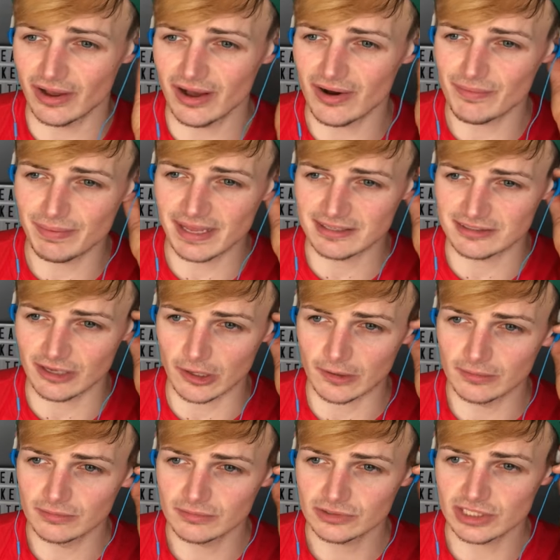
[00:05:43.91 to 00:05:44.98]
Oh, bless her.
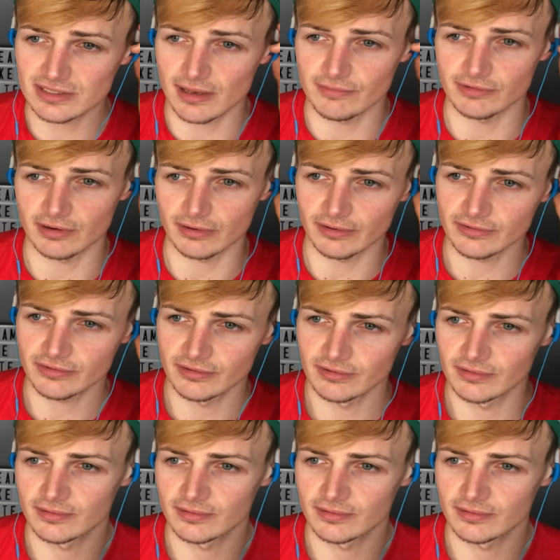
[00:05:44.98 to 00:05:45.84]
She's loving life.